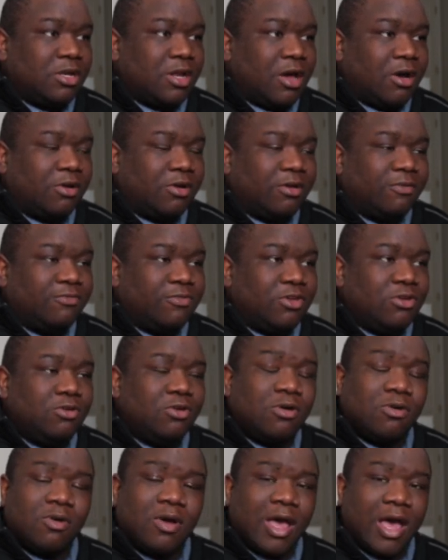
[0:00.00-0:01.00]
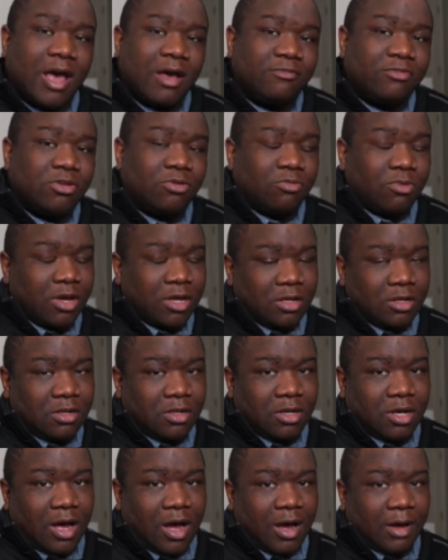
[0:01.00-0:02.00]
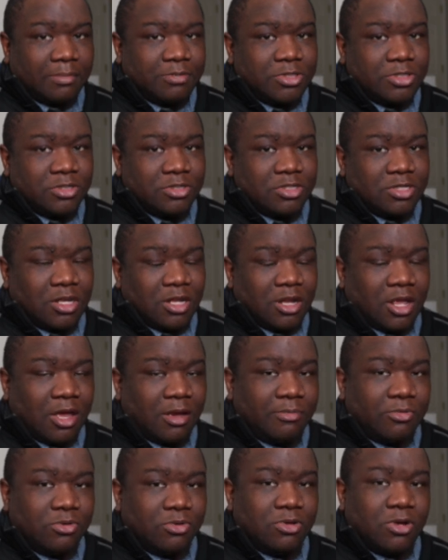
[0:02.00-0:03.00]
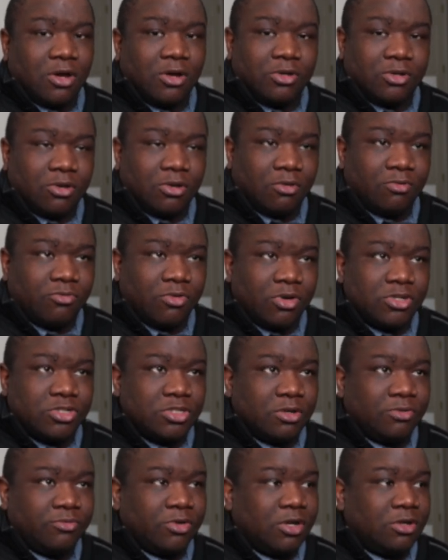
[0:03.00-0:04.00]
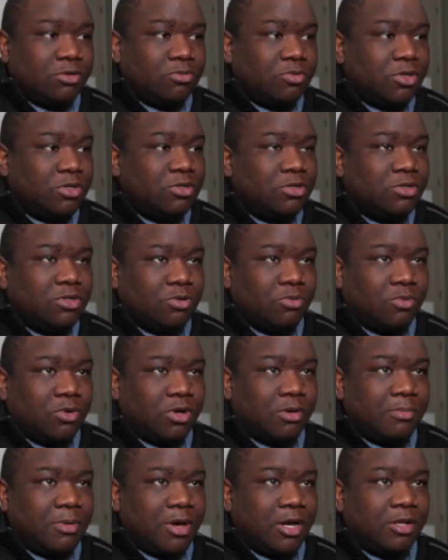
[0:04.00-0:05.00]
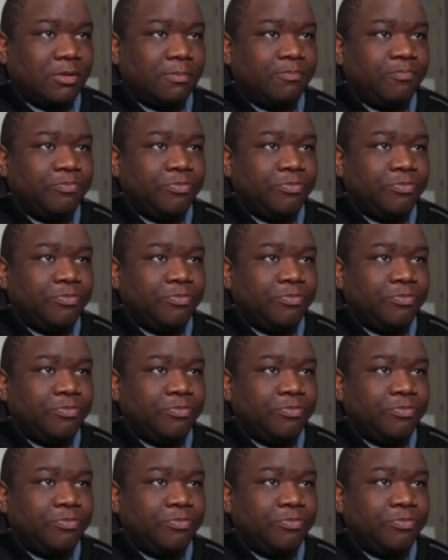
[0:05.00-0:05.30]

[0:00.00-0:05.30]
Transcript: Now, if you don't have the right click options enabled on your version of ON1, don't worry about it.